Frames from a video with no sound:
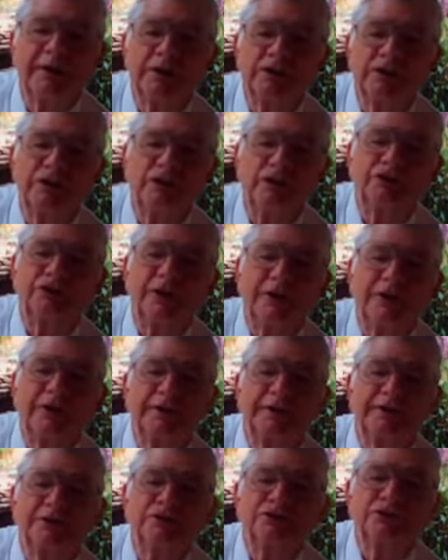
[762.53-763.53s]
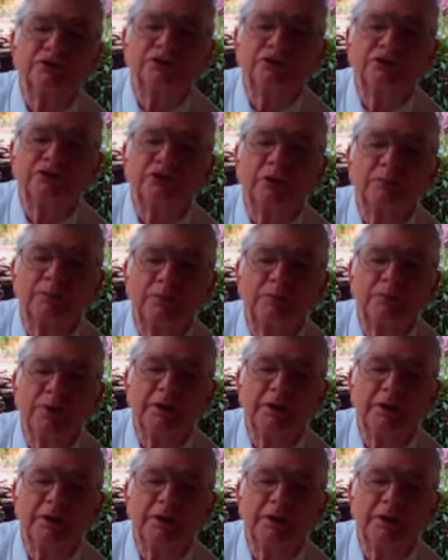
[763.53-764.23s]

and your days shall be